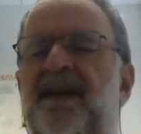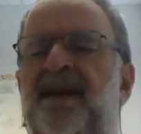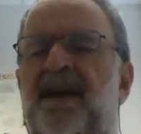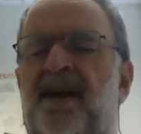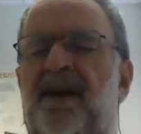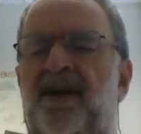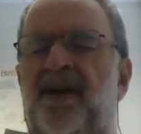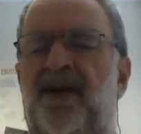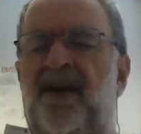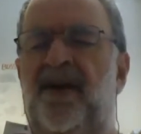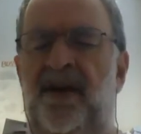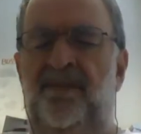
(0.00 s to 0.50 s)

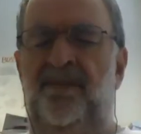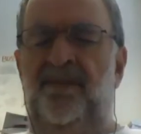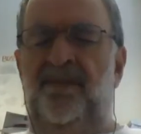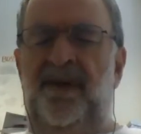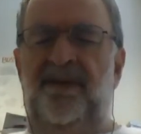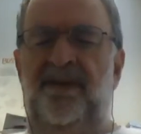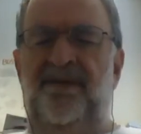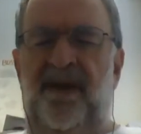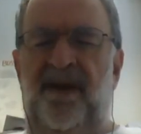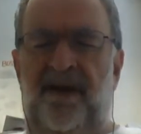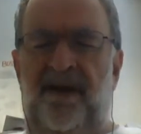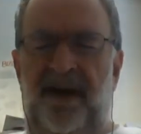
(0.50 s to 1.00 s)
are going to
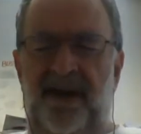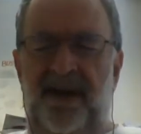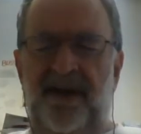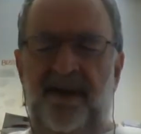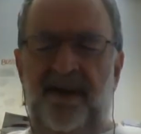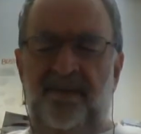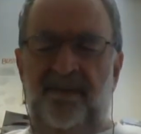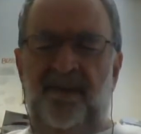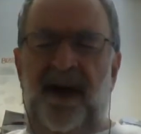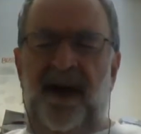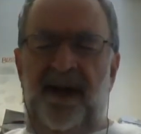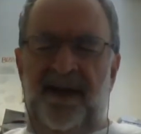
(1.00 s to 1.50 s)
be very
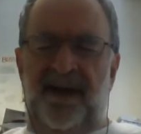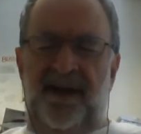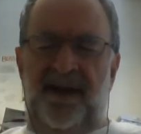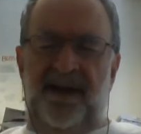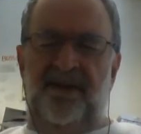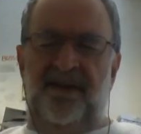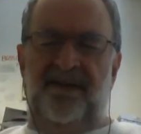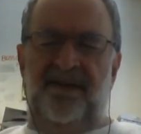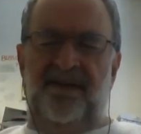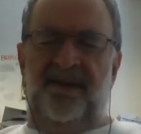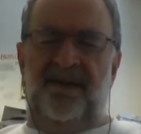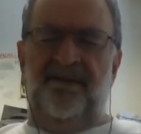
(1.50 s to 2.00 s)

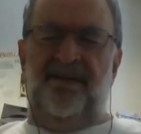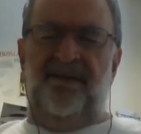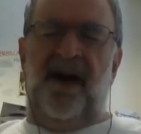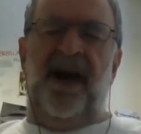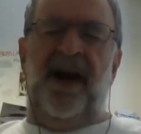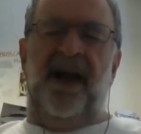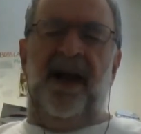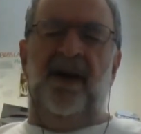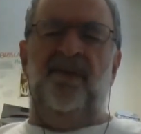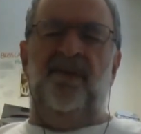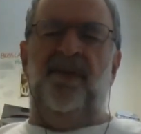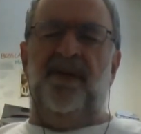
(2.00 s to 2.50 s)
competitive and
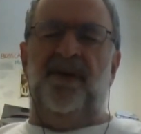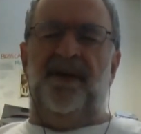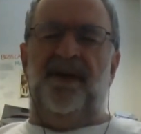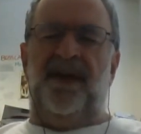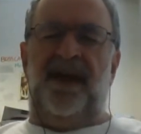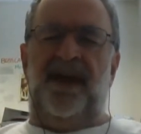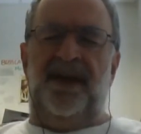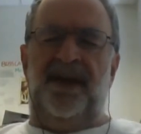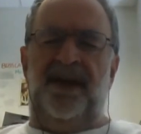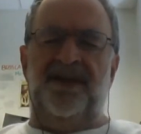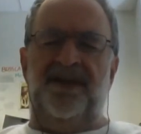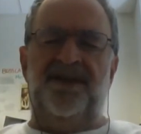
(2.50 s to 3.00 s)
viable
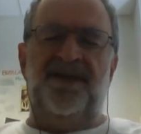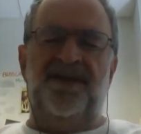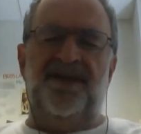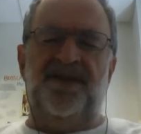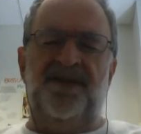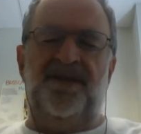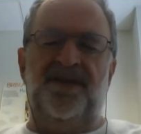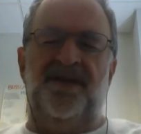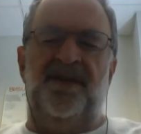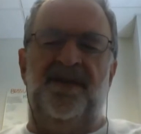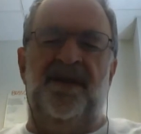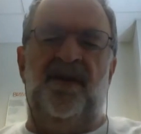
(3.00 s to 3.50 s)
against
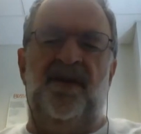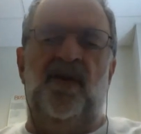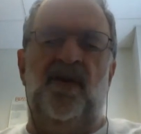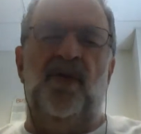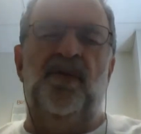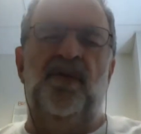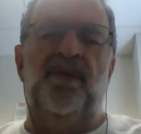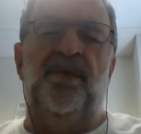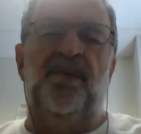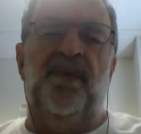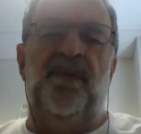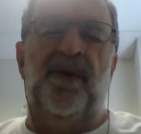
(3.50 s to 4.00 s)
the
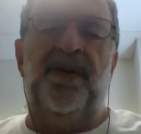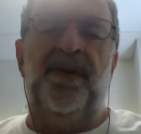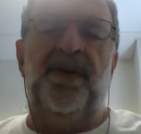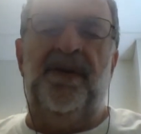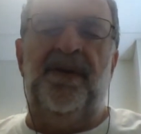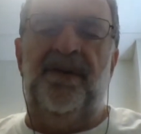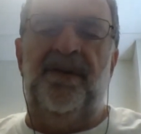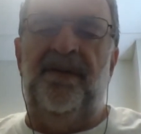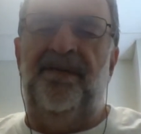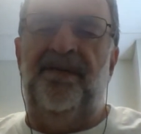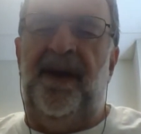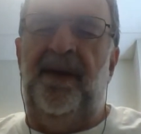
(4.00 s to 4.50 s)
old
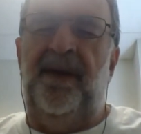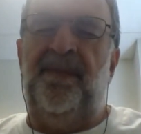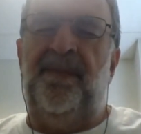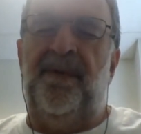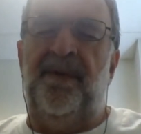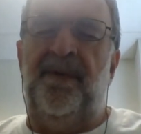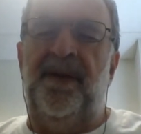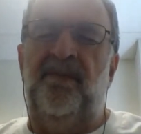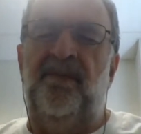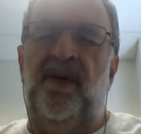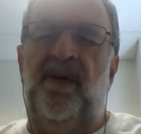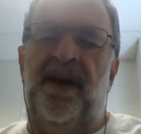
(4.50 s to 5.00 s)
mercury
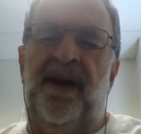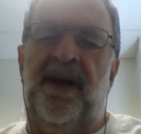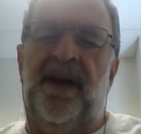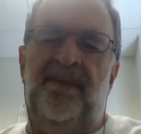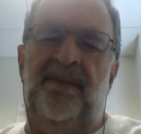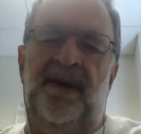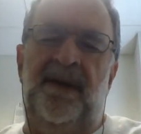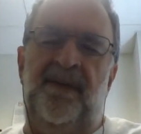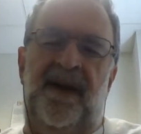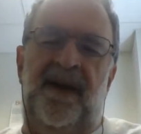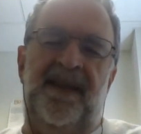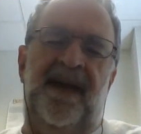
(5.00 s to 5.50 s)
vapor. And what I
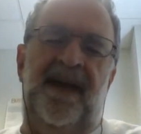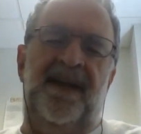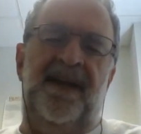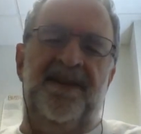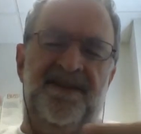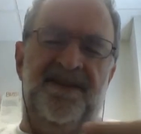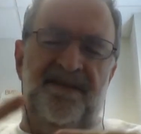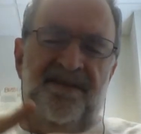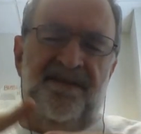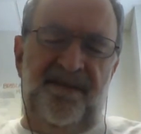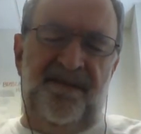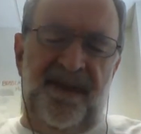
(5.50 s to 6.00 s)
mean by that
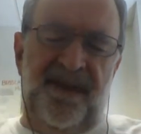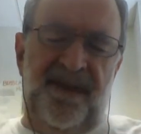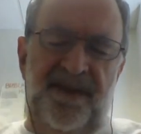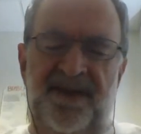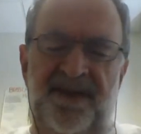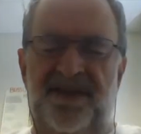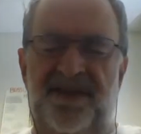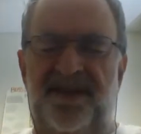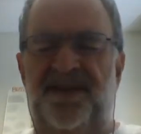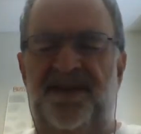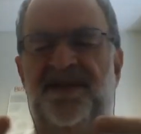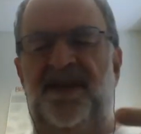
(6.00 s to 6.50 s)
is
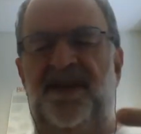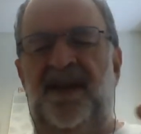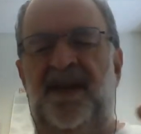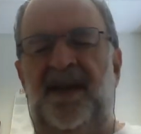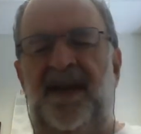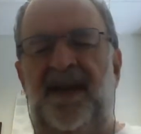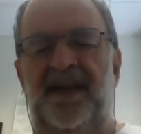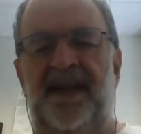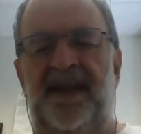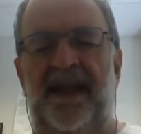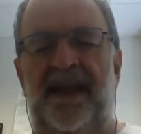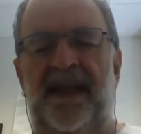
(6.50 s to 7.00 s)
efficiency
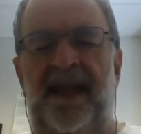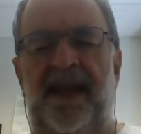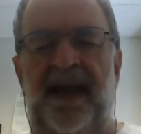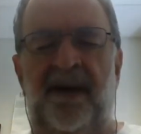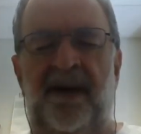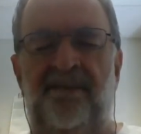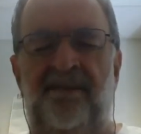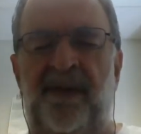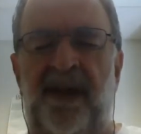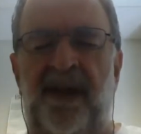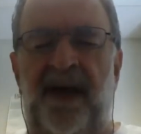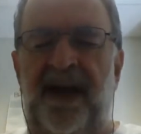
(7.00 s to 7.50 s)
and
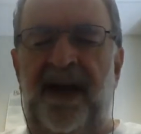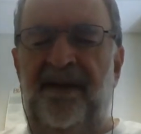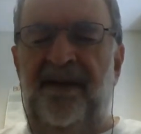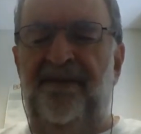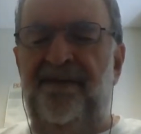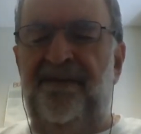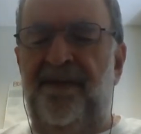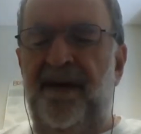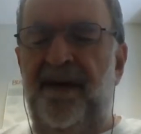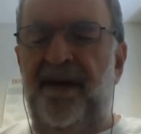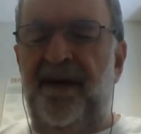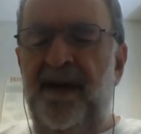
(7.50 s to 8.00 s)
lamp
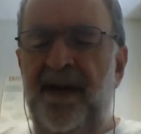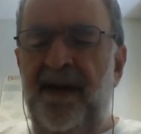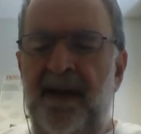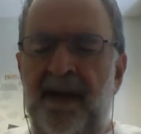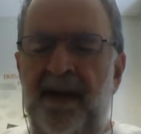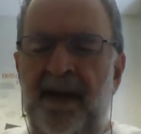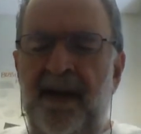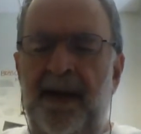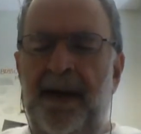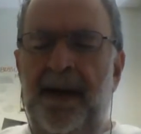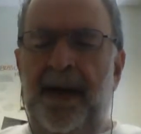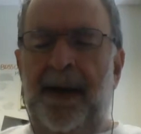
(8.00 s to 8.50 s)
life.
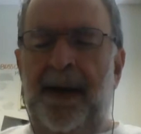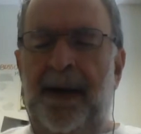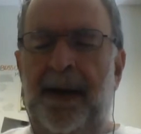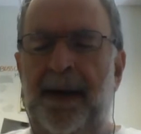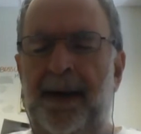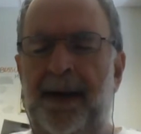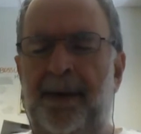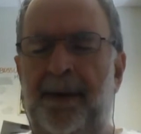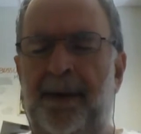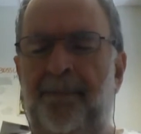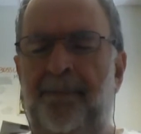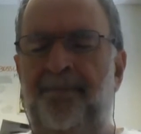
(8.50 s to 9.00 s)

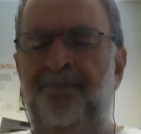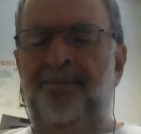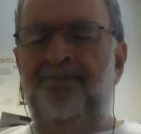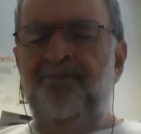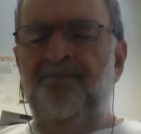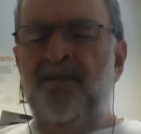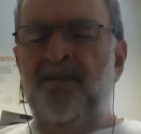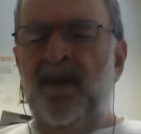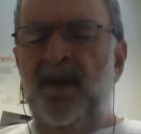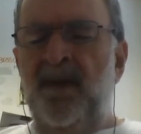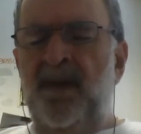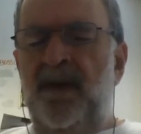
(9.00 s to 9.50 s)

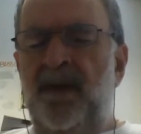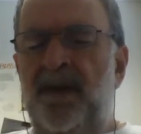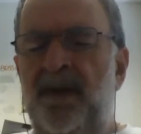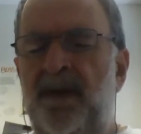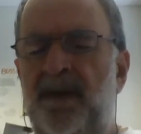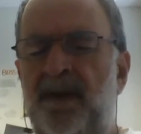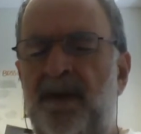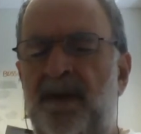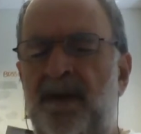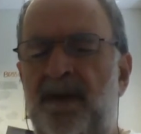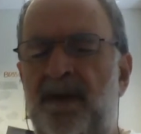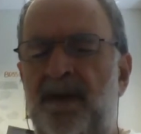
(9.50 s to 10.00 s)

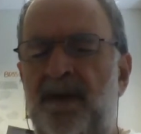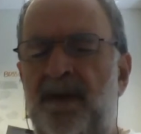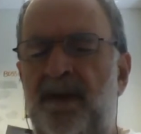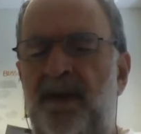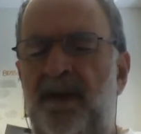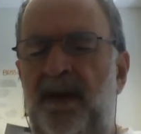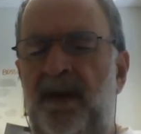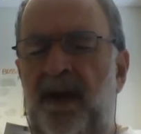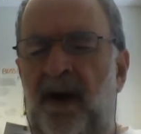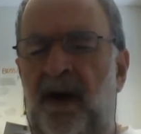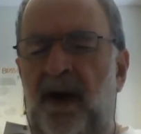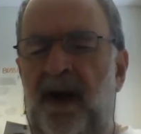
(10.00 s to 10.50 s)

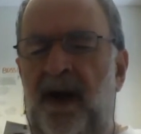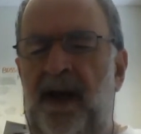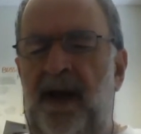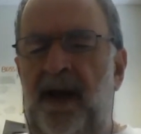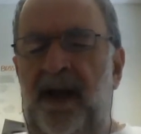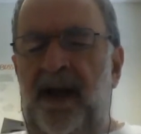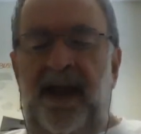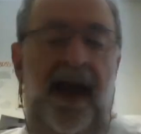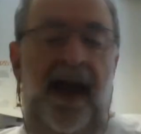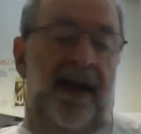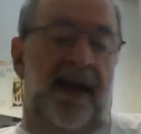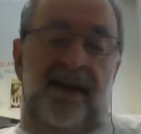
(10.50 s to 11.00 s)

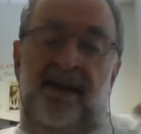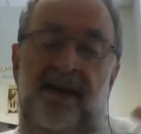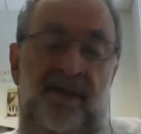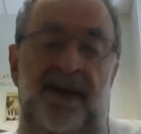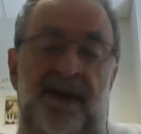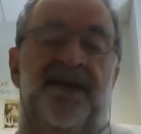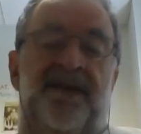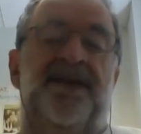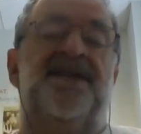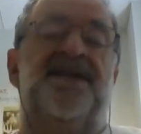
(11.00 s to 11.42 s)
Again, we